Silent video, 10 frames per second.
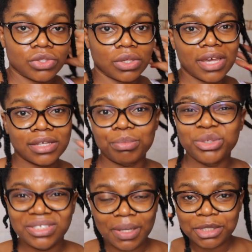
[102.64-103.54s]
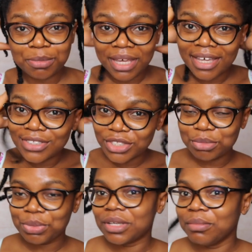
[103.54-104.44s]
So yeah, most times my hair is
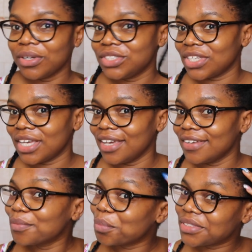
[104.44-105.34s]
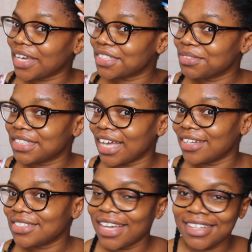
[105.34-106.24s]
just pretty much in protective
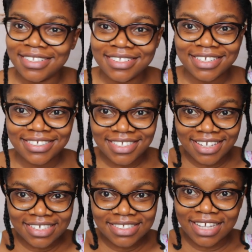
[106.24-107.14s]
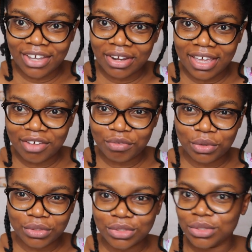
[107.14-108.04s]
styles, and in this case I only have
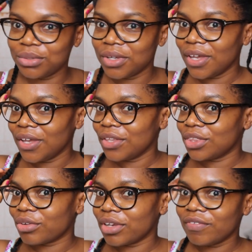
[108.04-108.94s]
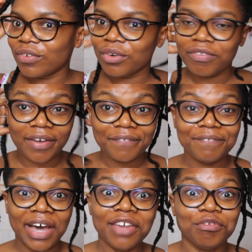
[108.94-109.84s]
1, 2, 3, 4,
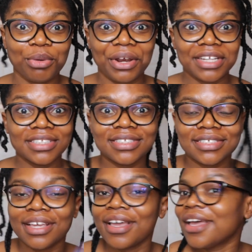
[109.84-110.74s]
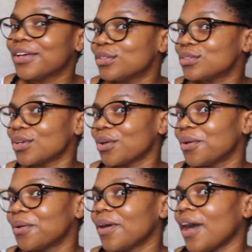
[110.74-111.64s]
5 braids.
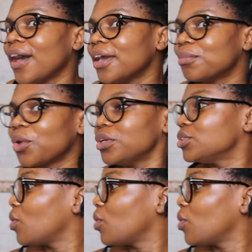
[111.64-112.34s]
So I'm going